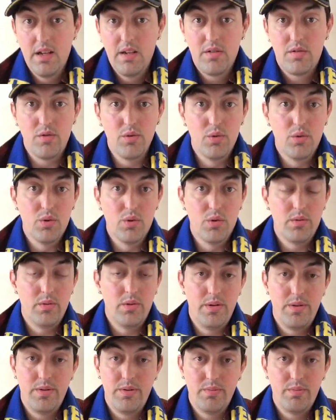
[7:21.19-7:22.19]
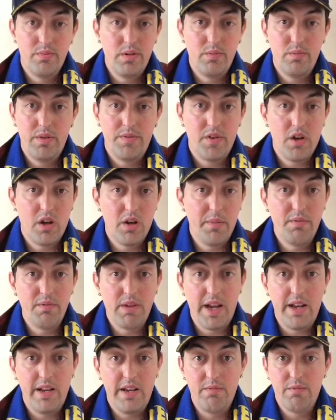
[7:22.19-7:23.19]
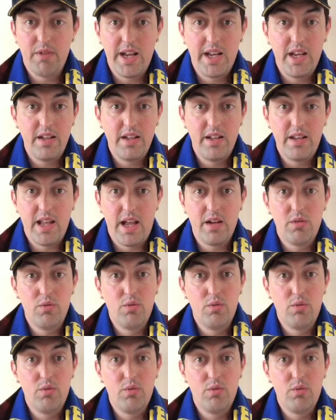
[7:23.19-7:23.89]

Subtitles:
So we've got to be right into that.